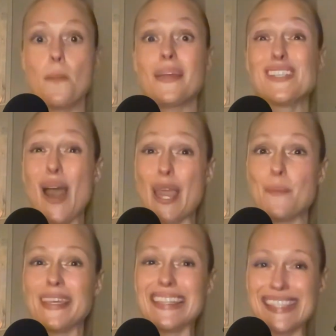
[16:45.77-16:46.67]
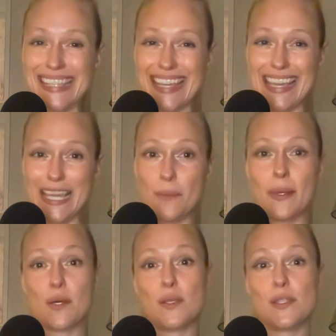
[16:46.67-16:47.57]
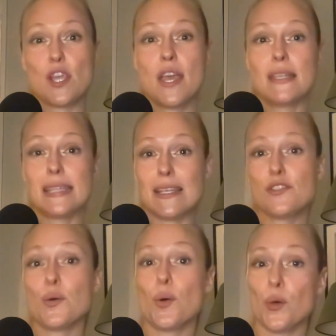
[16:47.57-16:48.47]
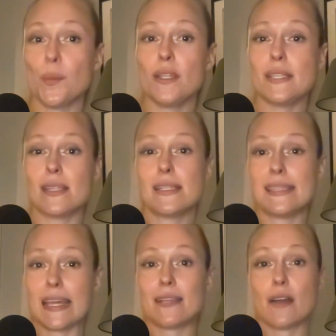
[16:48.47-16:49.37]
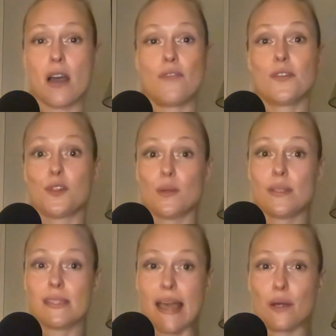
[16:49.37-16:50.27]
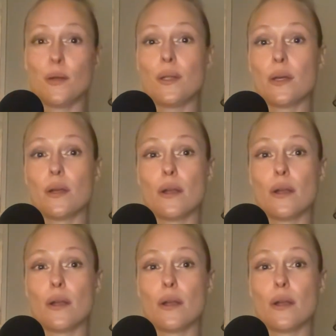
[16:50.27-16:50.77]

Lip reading: but timing is key because test your hormones in the second half of your cycle